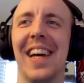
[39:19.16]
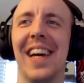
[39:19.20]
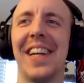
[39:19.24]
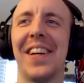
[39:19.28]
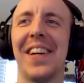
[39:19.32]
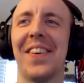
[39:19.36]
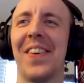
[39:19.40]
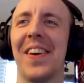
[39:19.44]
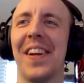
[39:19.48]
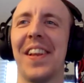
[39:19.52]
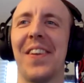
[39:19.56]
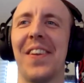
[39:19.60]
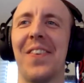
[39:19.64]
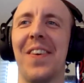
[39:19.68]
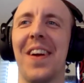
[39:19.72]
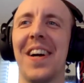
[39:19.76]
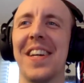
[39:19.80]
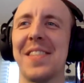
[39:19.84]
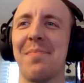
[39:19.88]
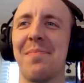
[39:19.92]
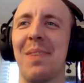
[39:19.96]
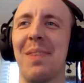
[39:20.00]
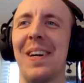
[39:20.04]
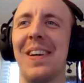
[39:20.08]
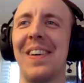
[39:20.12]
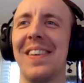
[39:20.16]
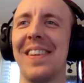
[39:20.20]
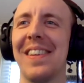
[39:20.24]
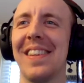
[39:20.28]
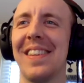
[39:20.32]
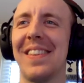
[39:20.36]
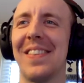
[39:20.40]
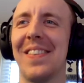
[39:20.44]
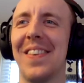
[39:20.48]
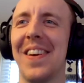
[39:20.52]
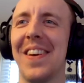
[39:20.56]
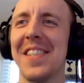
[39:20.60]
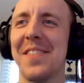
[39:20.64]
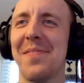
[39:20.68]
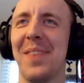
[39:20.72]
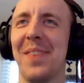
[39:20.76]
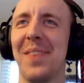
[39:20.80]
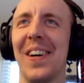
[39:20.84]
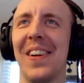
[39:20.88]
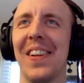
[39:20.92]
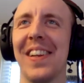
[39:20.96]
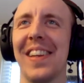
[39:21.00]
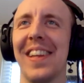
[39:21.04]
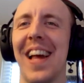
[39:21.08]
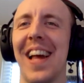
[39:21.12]
anywhere in the Rust Belt, Rust right.
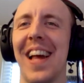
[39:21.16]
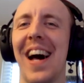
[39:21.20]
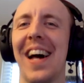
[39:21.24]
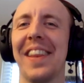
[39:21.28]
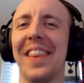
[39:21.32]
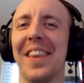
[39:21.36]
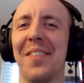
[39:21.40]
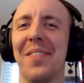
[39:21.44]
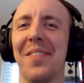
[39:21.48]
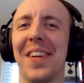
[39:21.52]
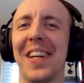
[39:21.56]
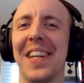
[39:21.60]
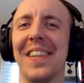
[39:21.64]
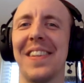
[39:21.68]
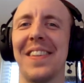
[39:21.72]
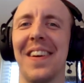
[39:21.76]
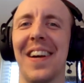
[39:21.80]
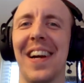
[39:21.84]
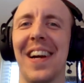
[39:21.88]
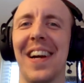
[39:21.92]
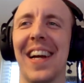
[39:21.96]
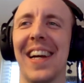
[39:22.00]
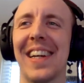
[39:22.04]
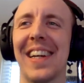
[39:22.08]
Belt, not the we main. We took drag.